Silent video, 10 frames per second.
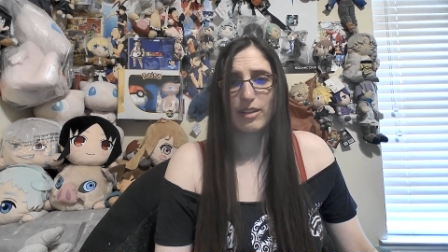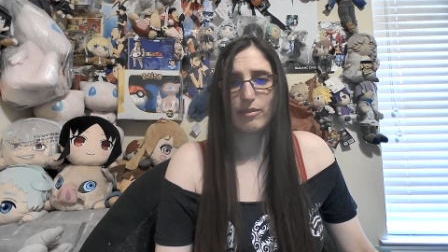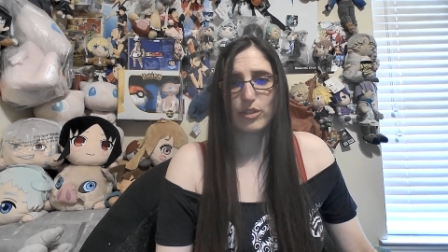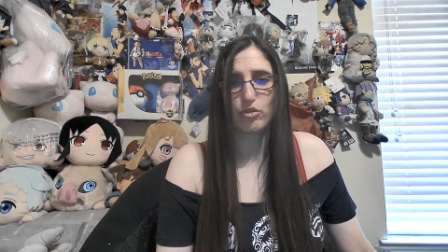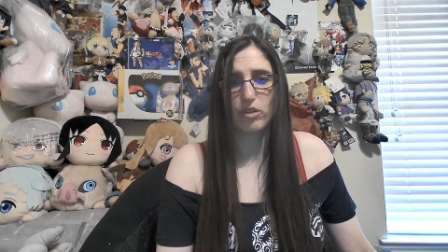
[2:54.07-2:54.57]

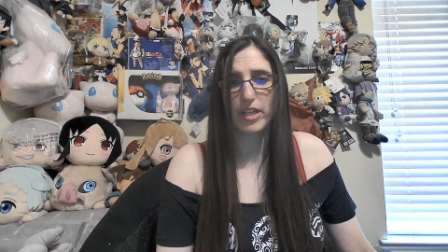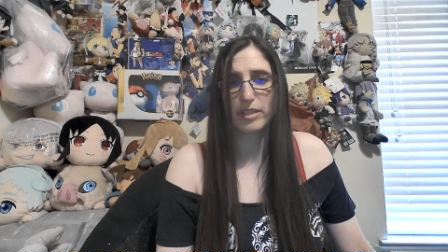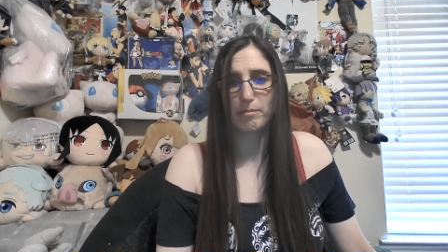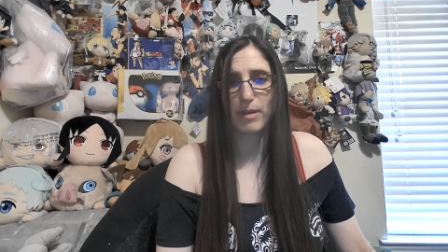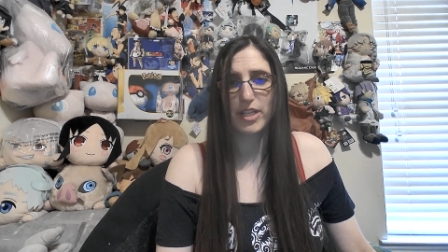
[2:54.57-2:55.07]
Withdraw
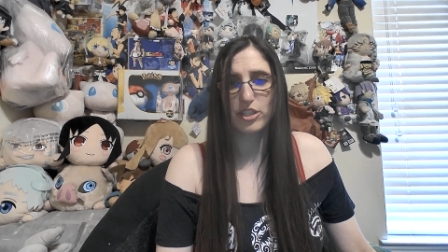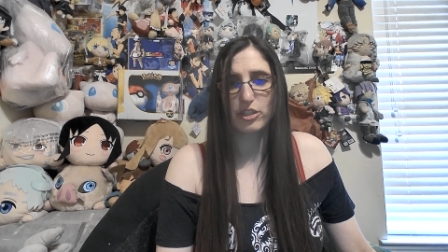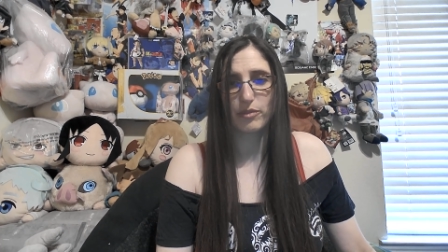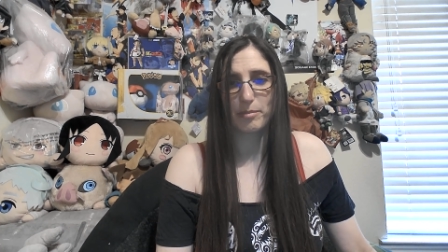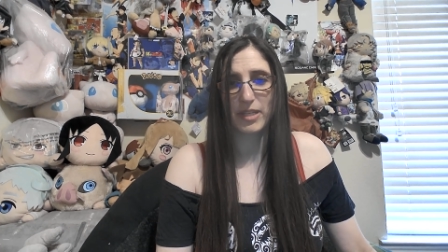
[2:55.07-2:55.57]
your
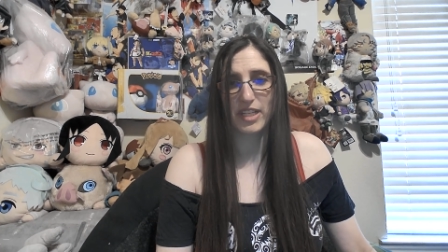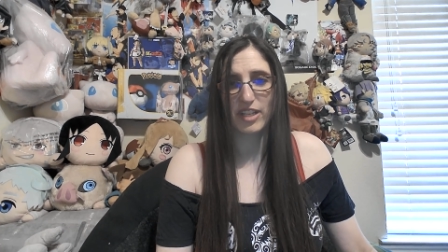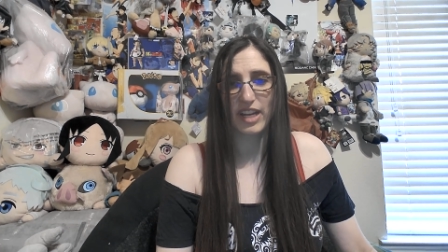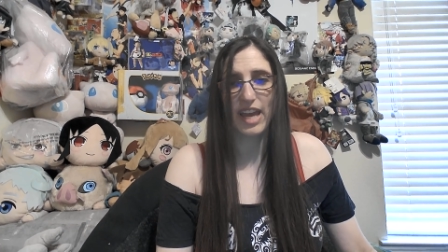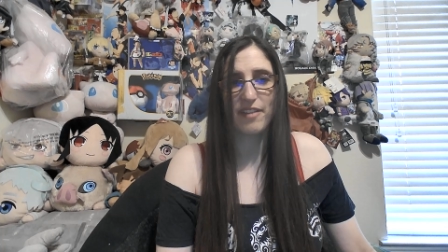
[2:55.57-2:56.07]
monsters from
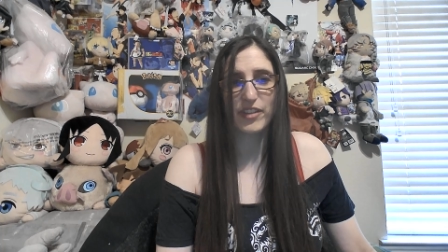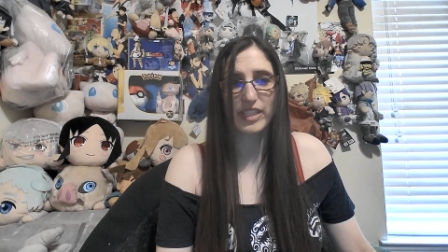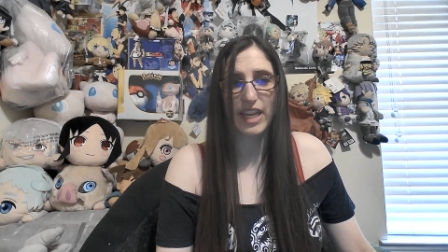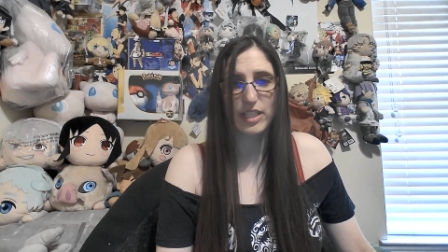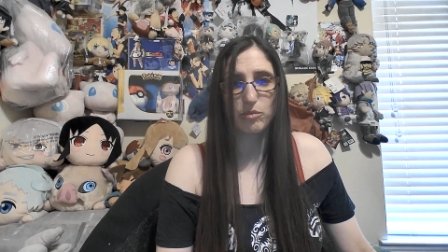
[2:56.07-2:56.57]
here, every
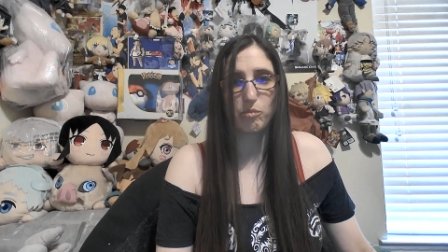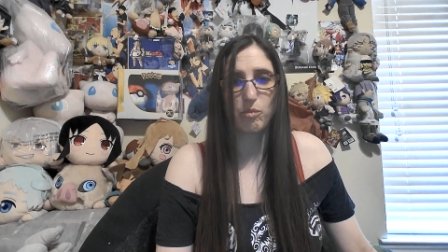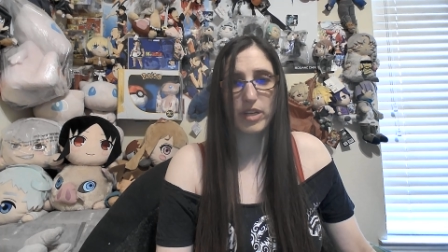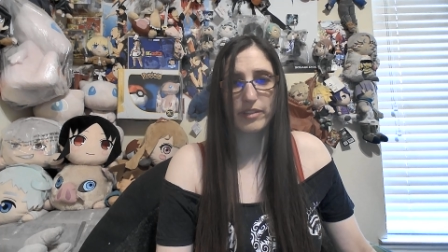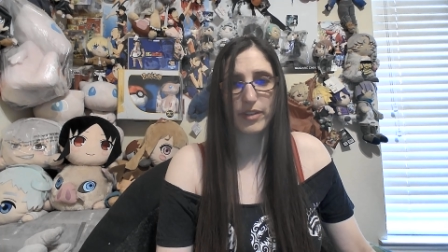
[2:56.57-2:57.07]
last
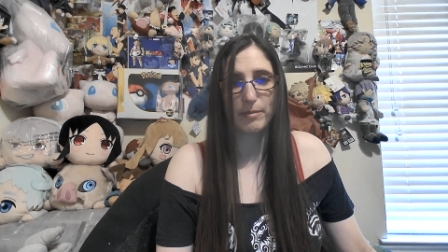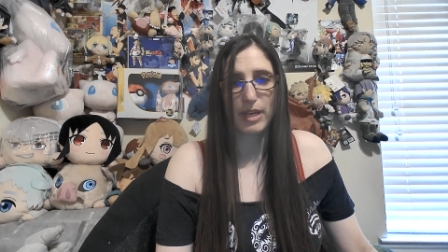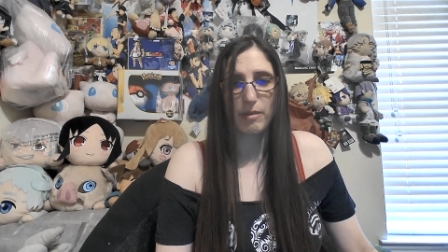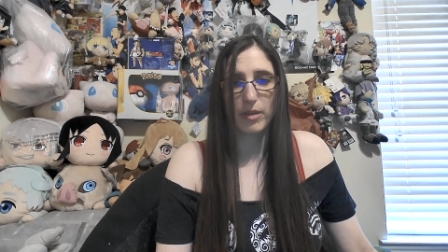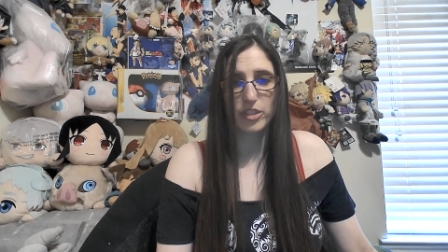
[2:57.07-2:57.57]
one of them,
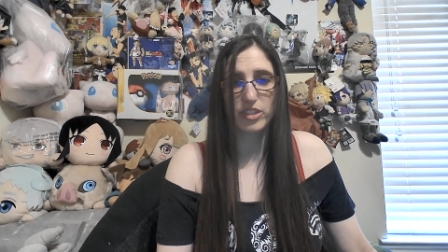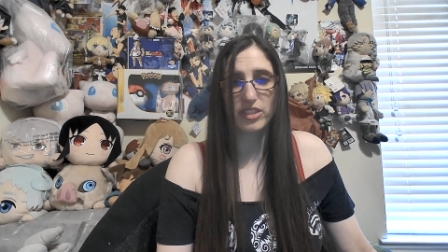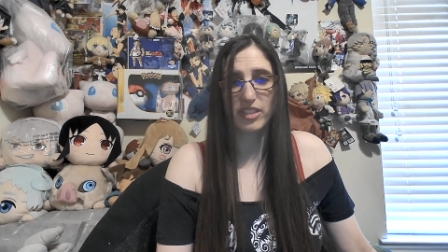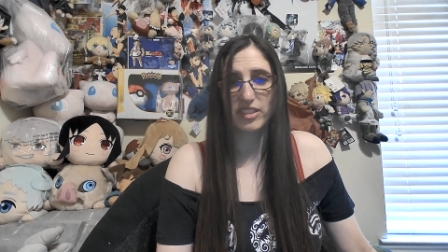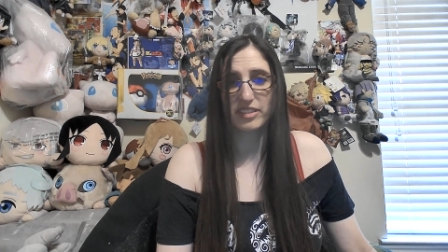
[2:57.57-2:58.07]
while you
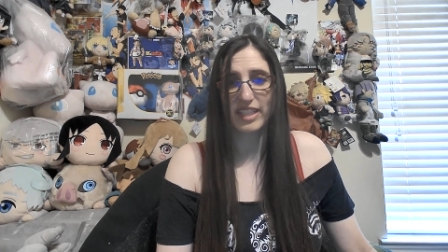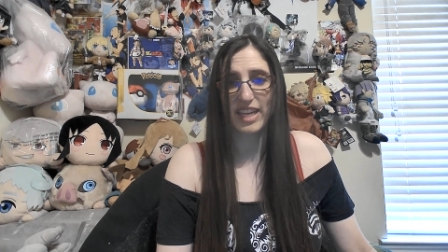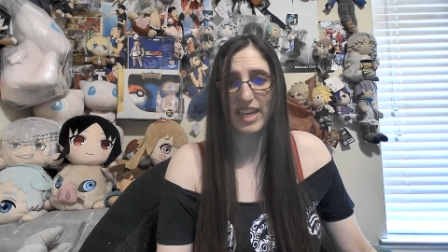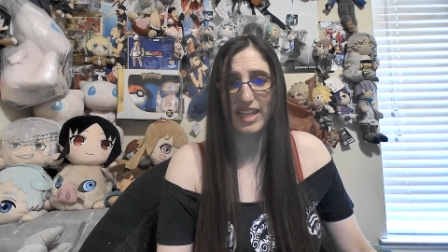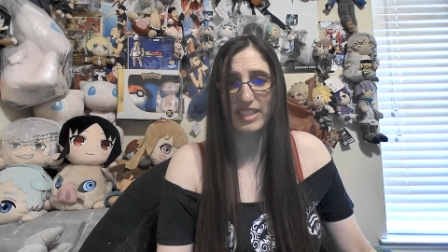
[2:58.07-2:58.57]
still
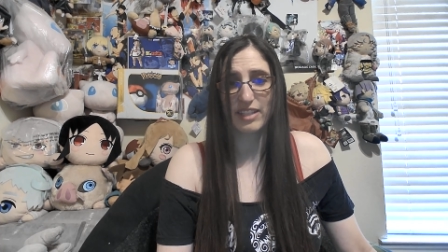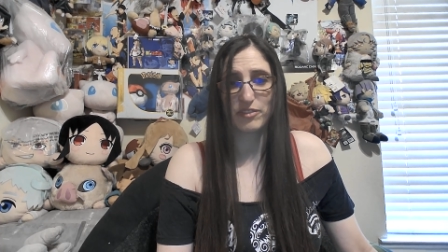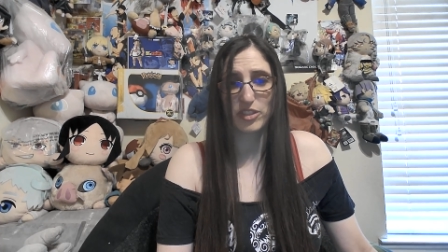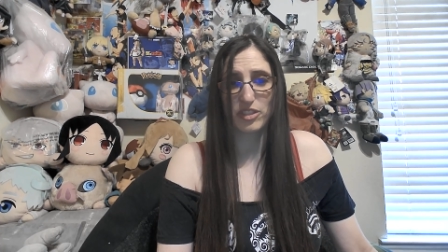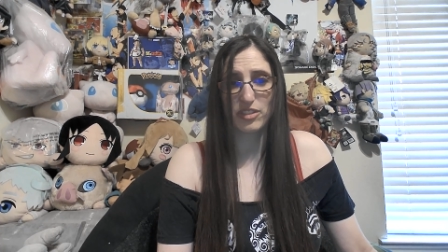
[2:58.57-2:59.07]
can. If
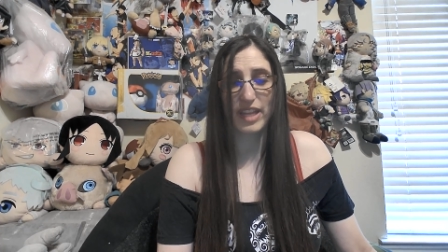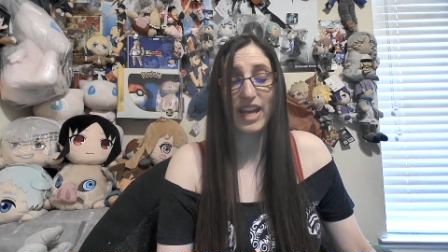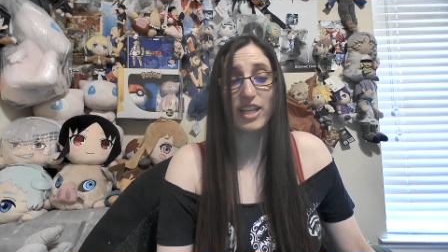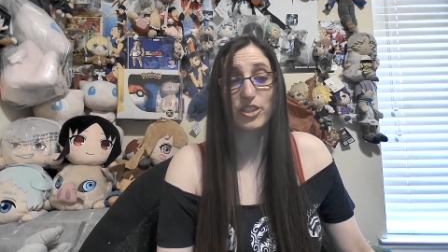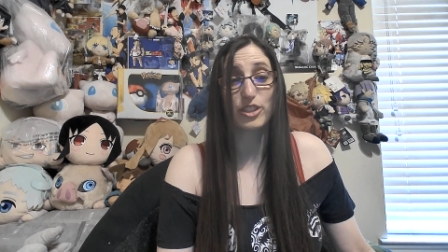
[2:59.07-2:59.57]
you do
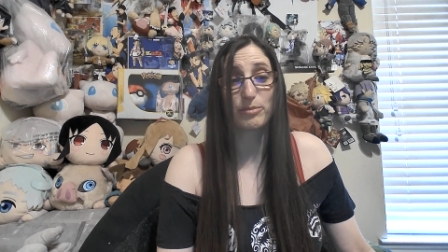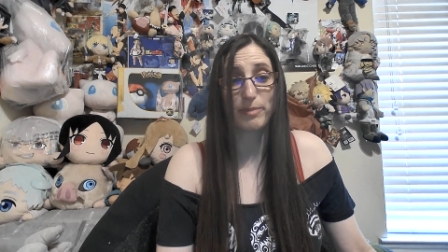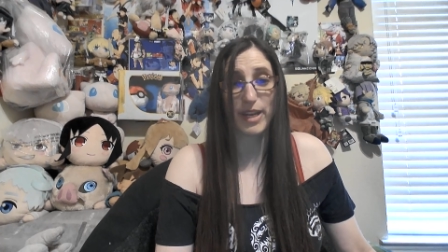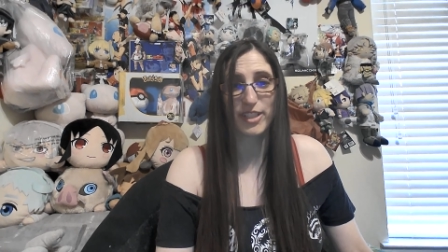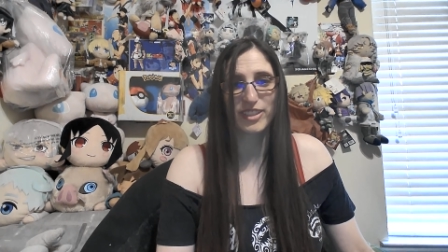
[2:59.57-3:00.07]
that, I'll
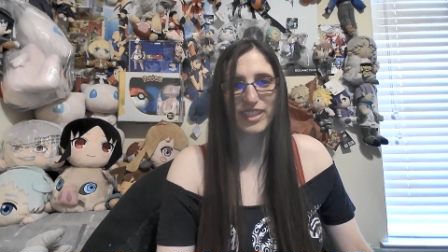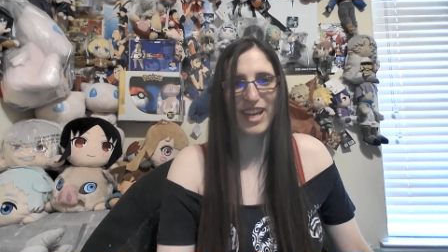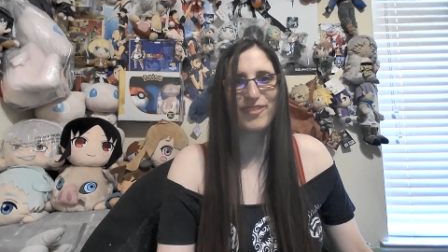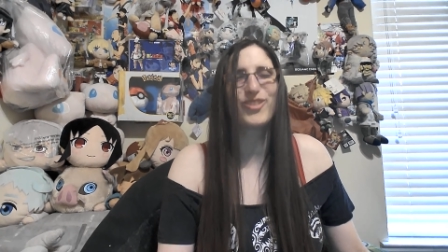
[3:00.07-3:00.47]
spare your life.